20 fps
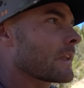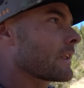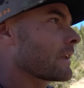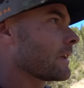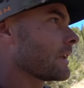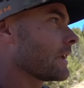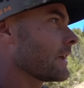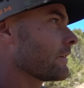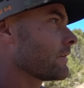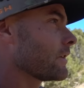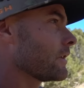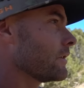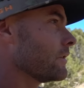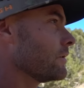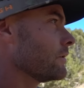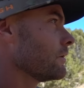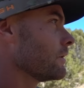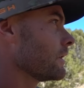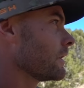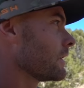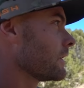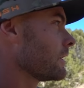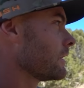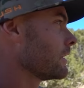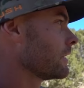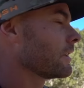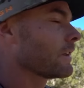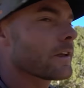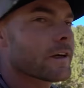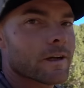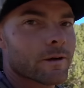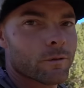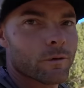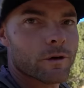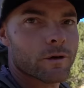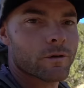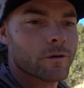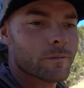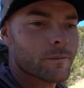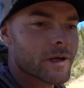I'm gonna have to do a lot of
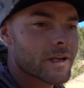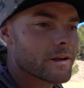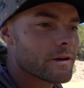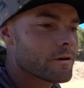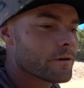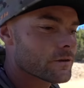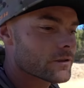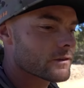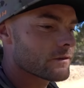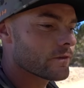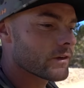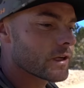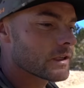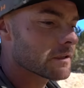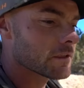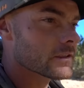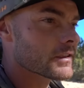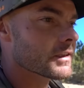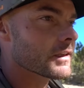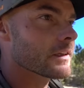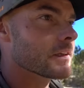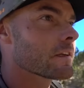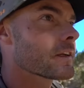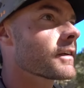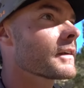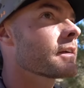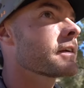work with my nose to find this thing.